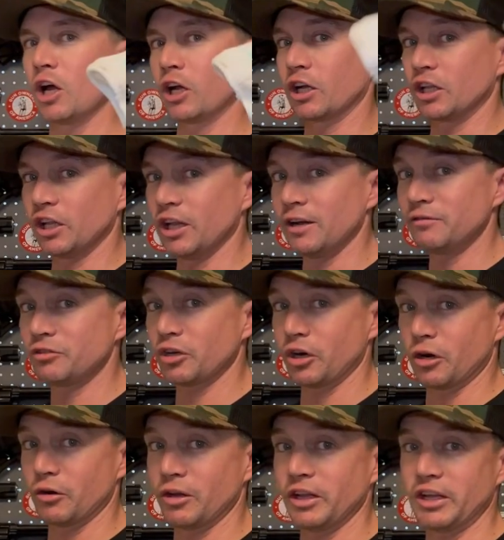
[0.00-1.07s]
gloves are
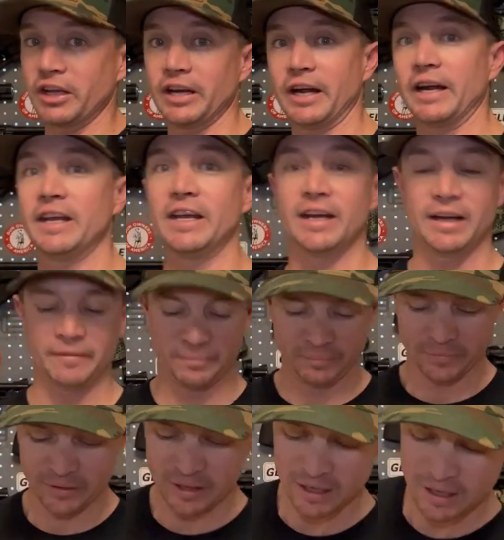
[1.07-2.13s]
a really good idea,
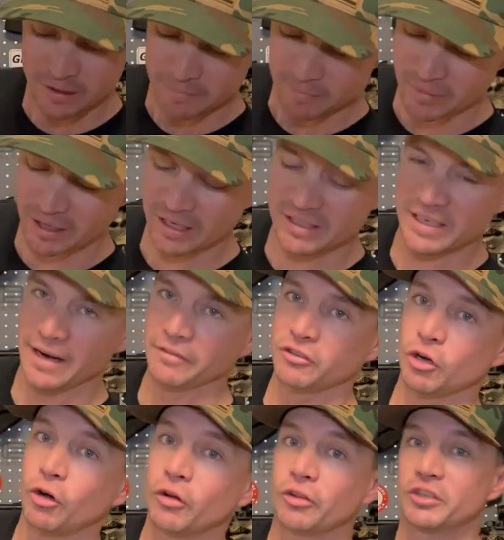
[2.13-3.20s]
because you have to
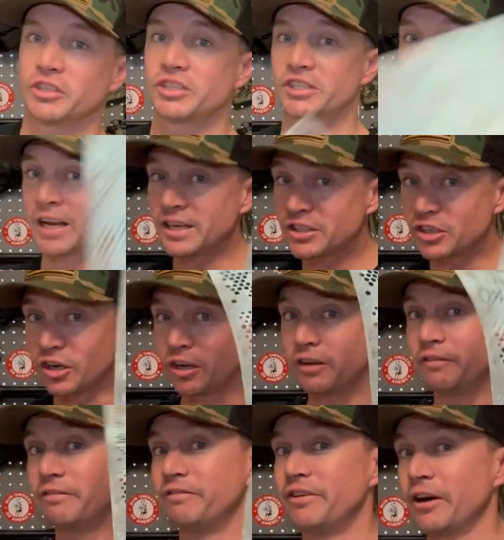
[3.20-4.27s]
hold the
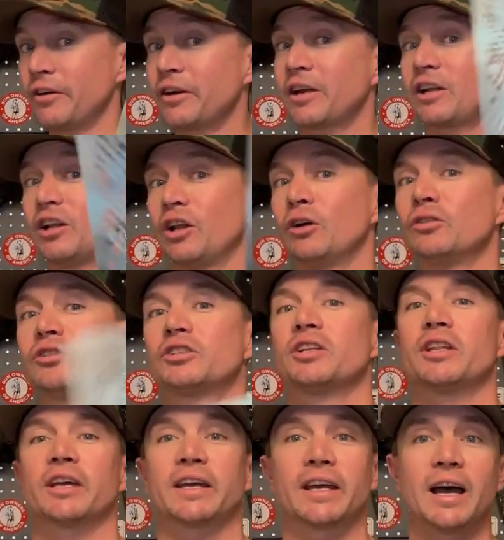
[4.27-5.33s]
stencil very close to
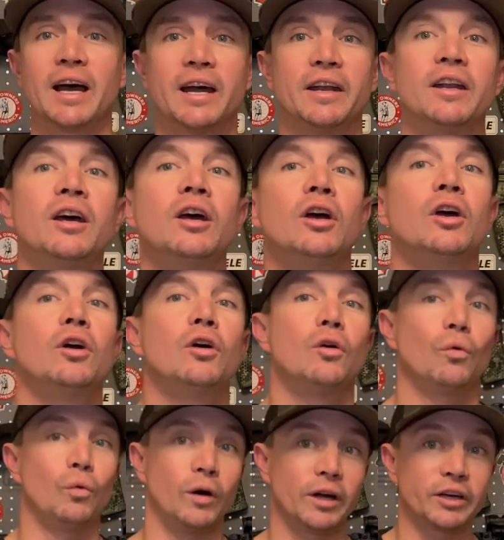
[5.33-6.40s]
the gun
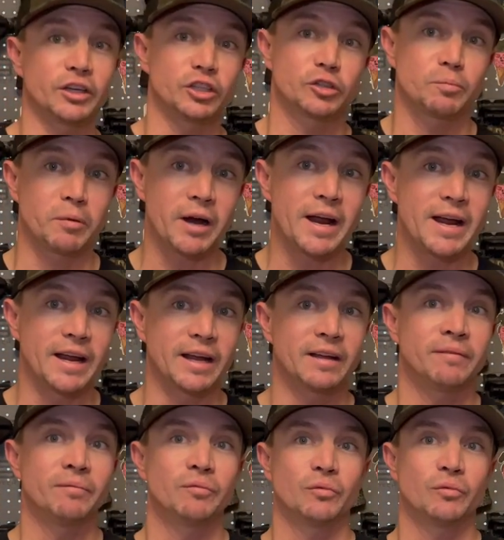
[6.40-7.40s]
while you're spraying,